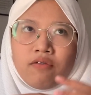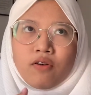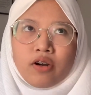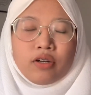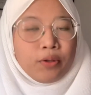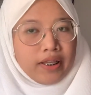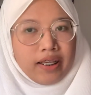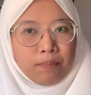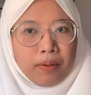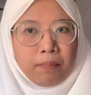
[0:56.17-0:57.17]
for
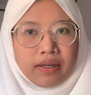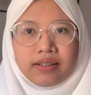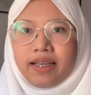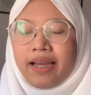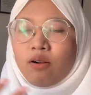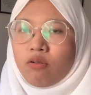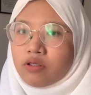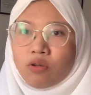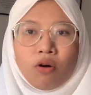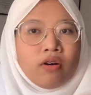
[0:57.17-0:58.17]
note-taking purpose, and
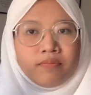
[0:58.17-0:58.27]
also